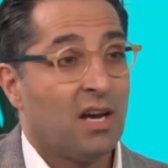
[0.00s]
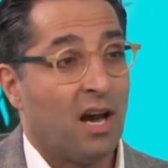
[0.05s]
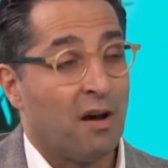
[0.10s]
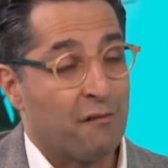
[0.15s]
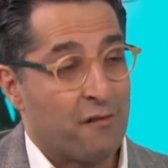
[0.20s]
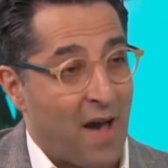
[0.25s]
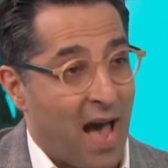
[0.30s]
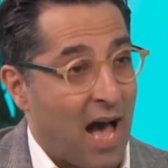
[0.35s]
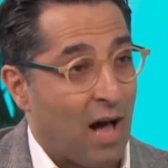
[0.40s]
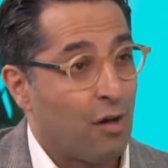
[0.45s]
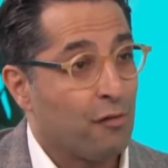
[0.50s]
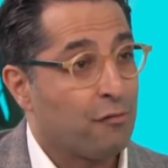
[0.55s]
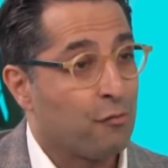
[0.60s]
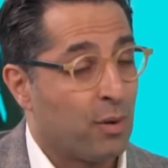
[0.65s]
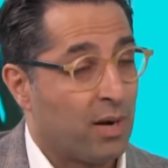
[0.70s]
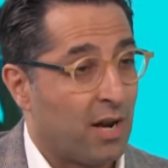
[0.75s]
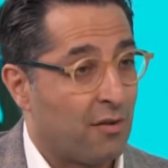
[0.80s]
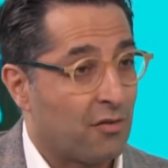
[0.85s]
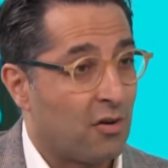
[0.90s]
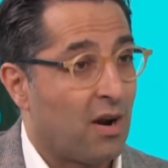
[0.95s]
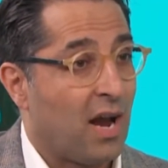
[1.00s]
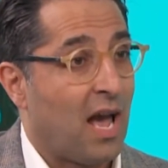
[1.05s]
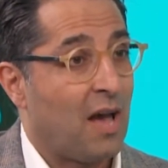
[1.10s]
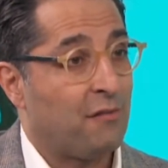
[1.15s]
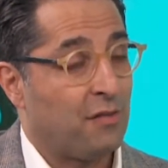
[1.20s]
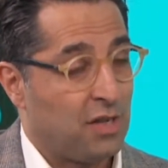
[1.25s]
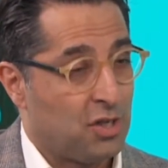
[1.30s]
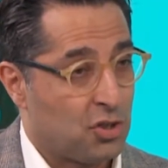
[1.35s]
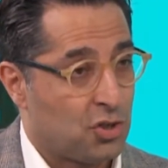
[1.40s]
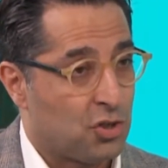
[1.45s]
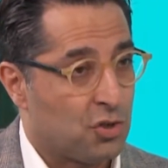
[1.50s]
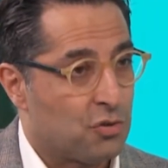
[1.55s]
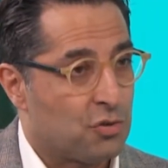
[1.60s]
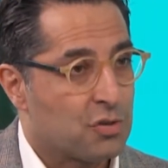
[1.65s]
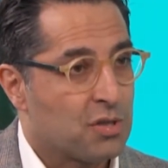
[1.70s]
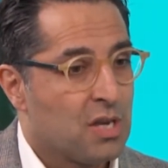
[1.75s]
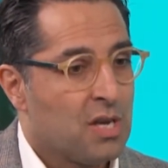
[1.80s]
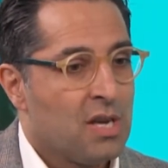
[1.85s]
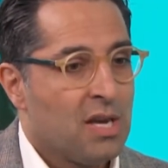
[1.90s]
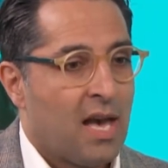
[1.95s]
a valve, whatever, have
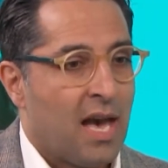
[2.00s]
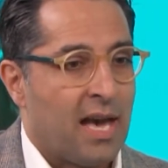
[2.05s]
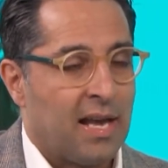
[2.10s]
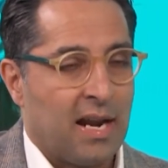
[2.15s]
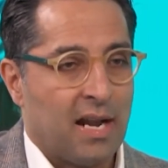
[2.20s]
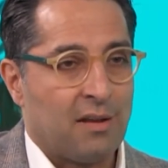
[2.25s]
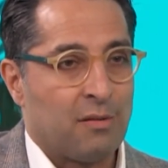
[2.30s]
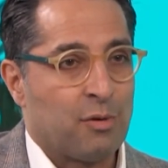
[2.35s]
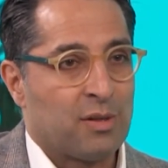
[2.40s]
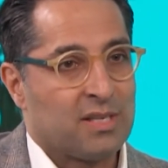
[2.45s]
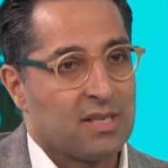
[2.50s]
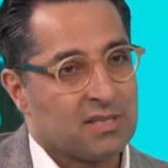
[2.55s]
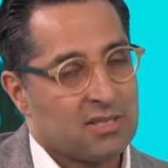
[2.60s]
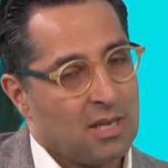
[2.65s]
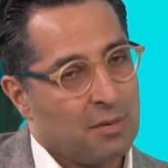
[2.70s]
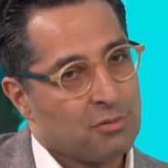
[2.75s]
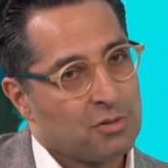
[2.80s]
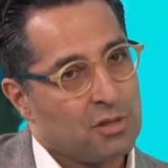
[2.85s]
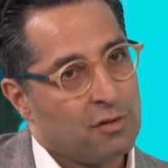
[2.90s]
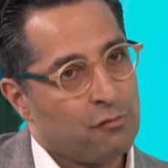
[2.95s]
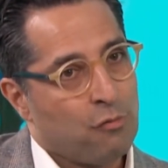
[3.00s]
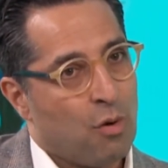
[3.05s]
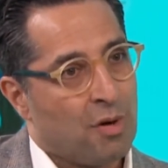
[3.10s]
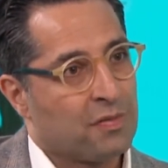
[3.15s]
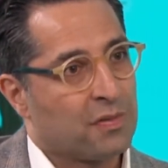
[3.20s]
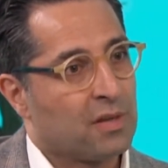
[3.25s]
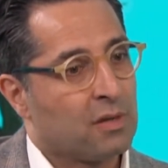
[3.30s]
issues. And with the exception of one